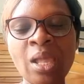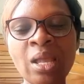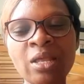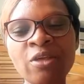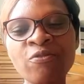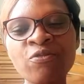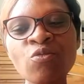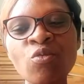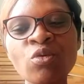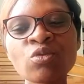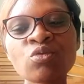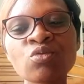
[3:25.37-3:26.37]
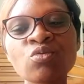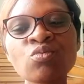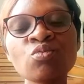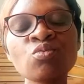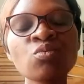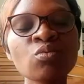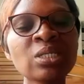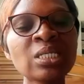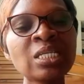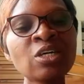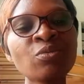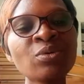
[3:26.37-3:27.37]
If you want to
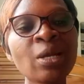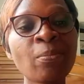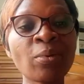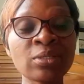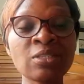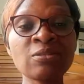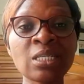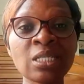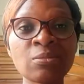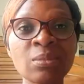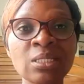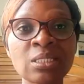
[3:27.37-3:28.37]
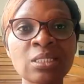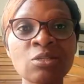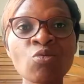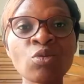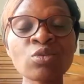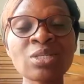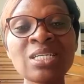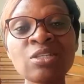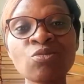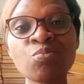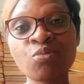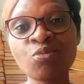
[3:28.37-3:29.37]
deal with the positive statements, you need
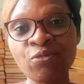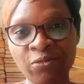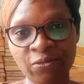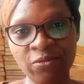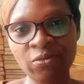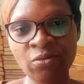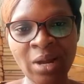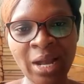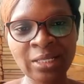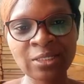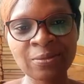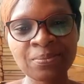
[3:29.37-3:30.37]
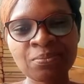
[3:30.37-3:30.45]
proof, right?